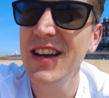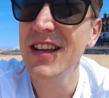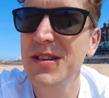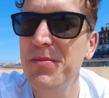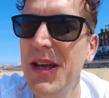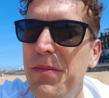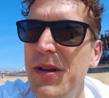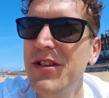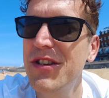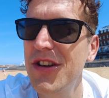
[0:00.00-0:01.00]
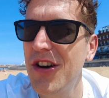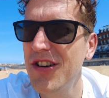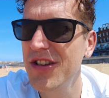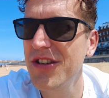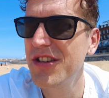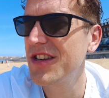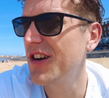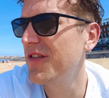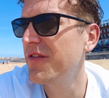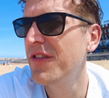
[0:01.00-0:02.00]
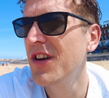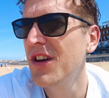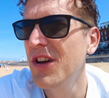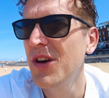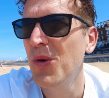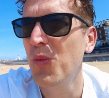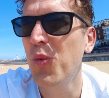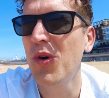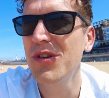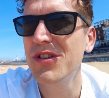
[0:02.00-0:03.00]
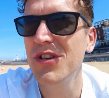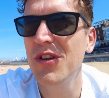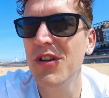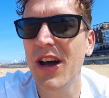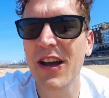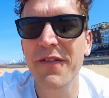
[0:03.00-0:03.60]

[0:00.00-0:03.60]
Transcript: is maybe just ask yourself, what do you like?